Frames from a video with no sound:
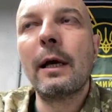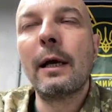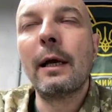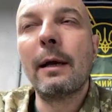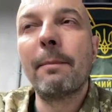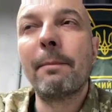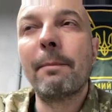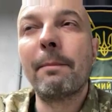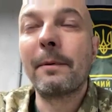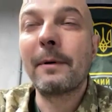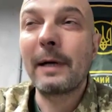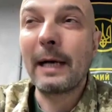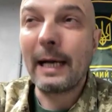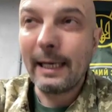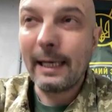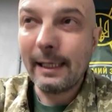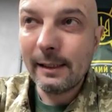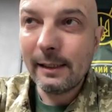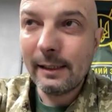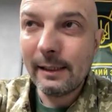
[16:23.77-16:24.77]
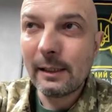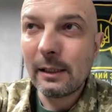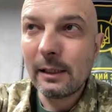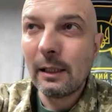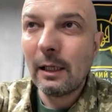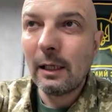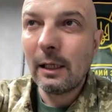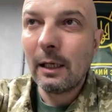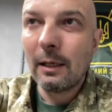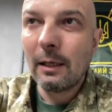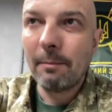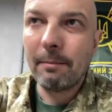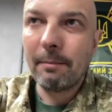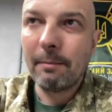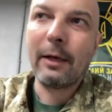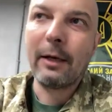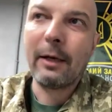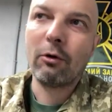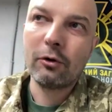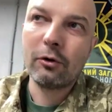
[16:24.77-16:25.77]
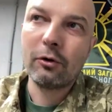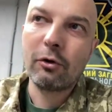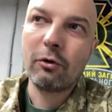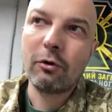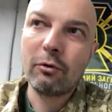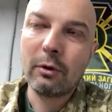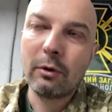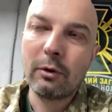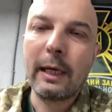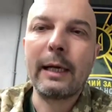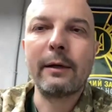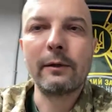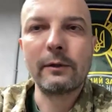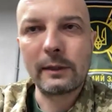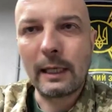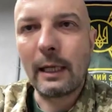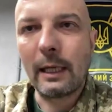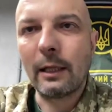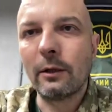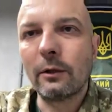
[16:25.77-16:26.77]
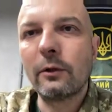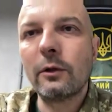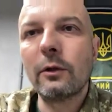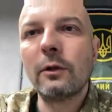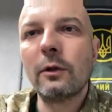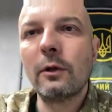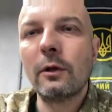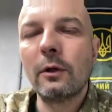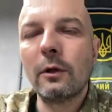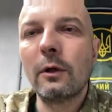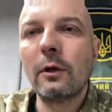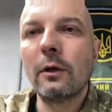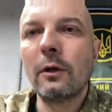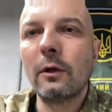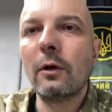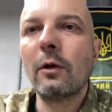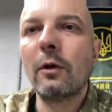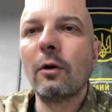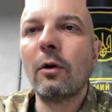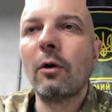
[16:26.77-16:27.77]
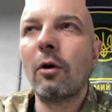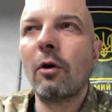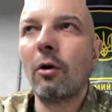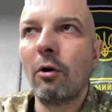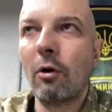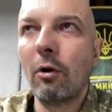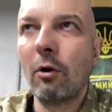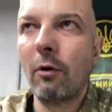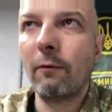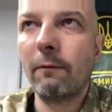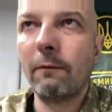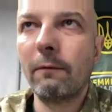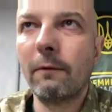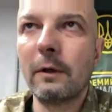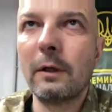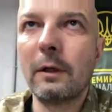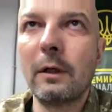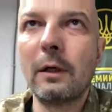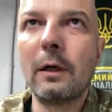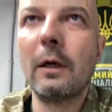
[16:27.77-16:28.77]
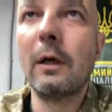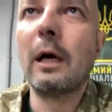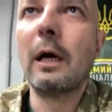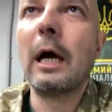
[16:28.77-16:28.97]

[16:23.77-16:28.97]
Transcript: a price, but also a result uh, of uh,